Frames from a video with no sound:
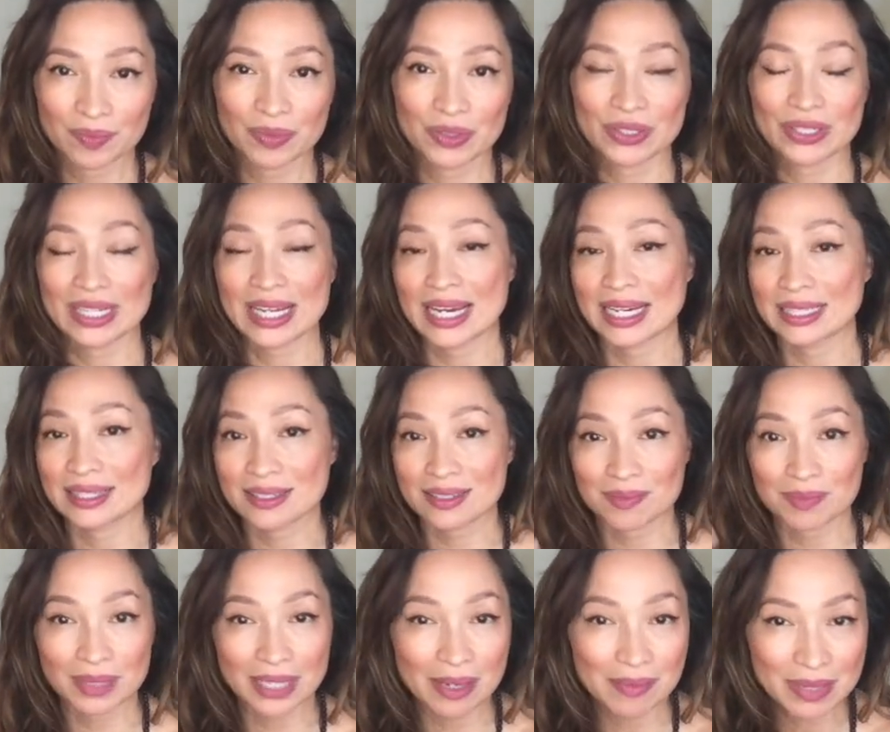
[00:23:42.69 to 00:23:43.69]
You can add
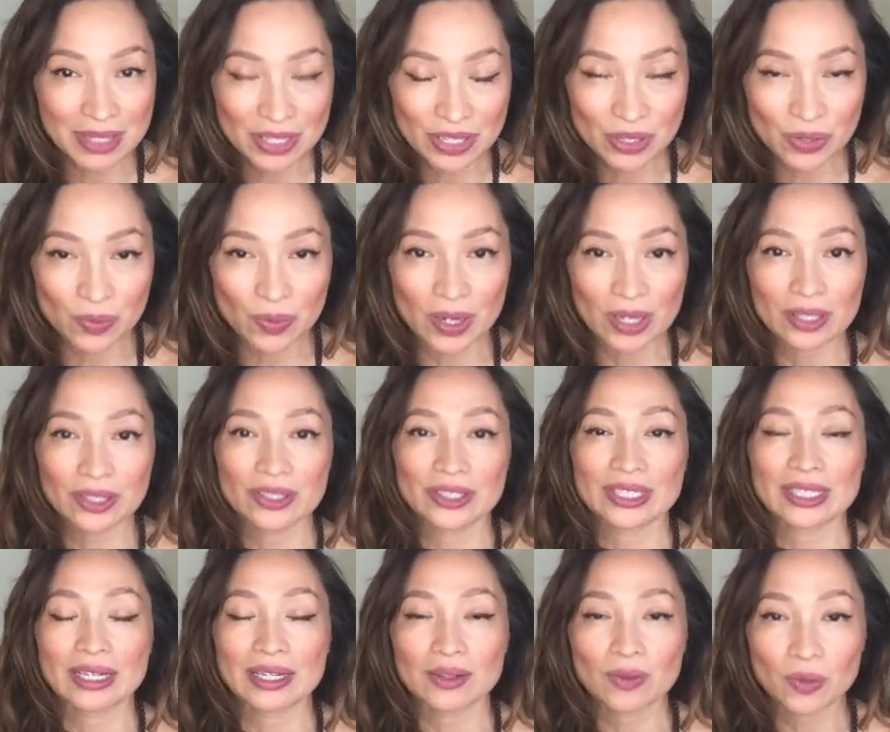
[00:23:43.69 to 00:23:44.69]
some lemon to your water, you
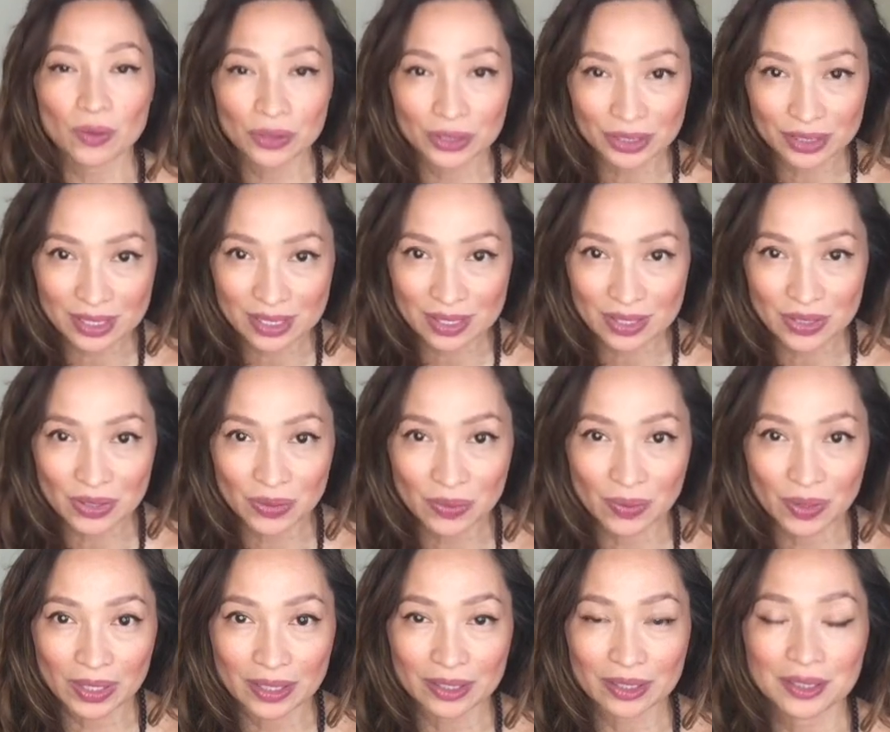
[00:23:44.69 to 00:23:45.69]
can add oils to your
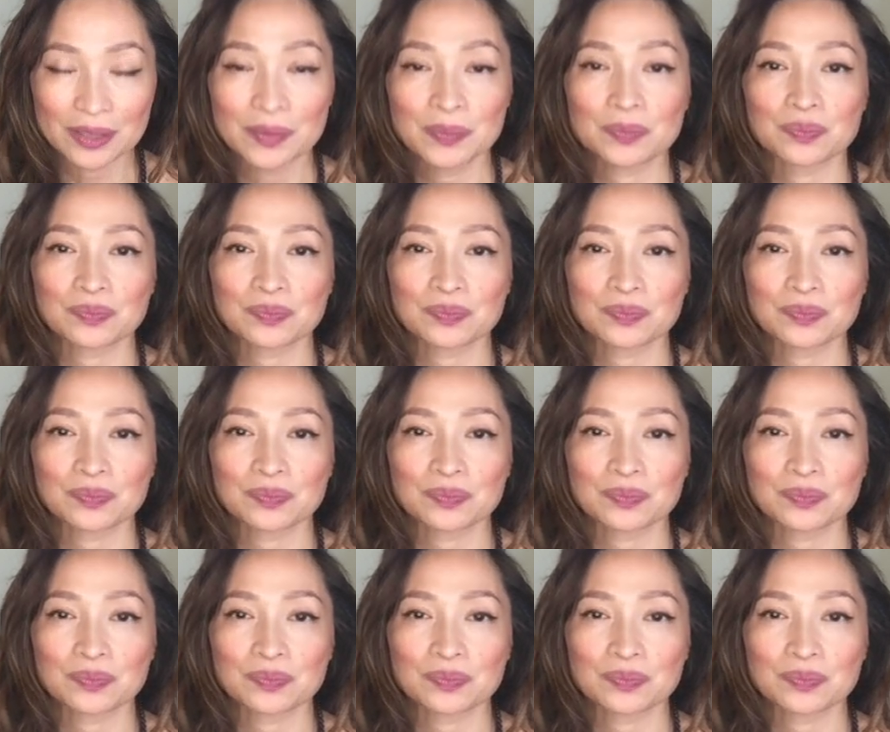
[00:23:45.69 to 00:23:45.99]
water,